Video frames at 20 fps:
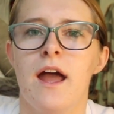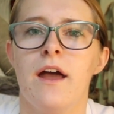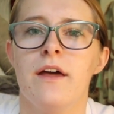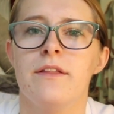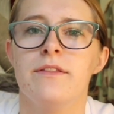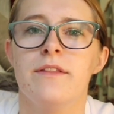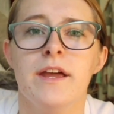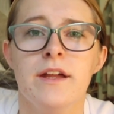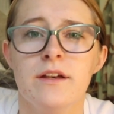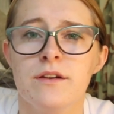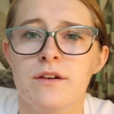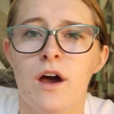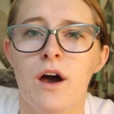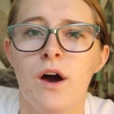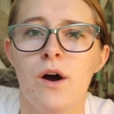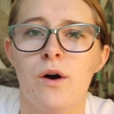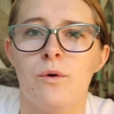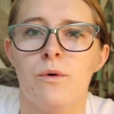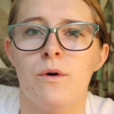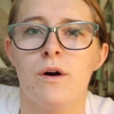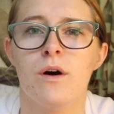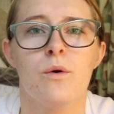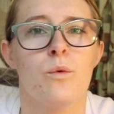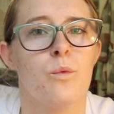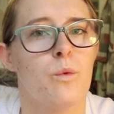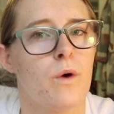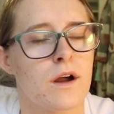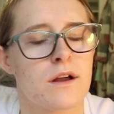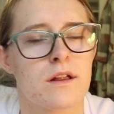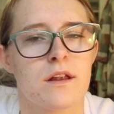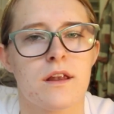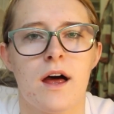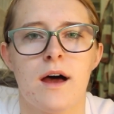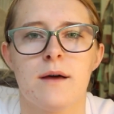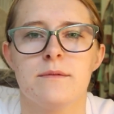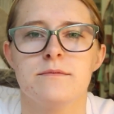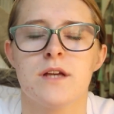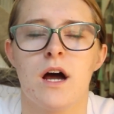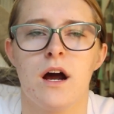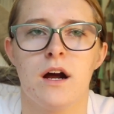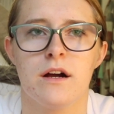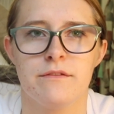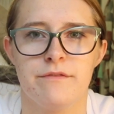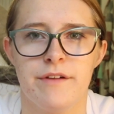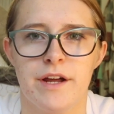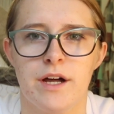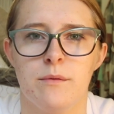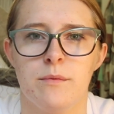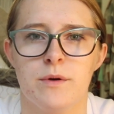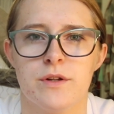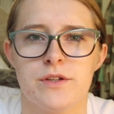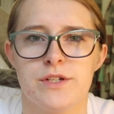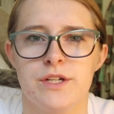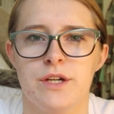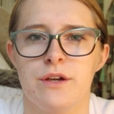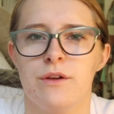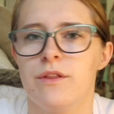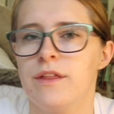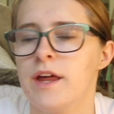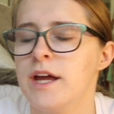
and they know what clubs are available to you.